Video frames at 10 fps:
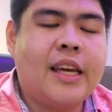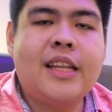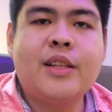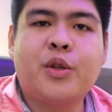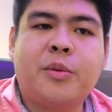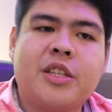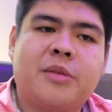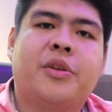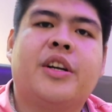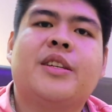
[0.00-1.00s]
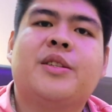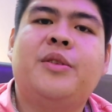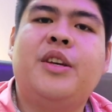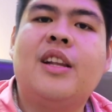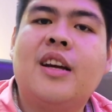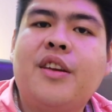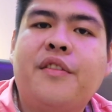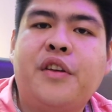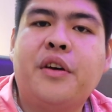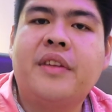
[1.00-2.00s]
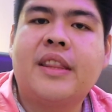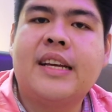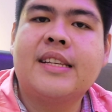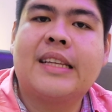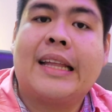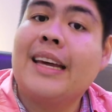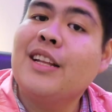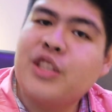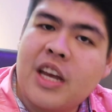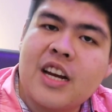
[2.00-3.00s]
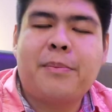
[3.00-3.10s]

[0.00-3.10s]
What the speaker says: And so much more. So yun lang yung few of the things that I can share.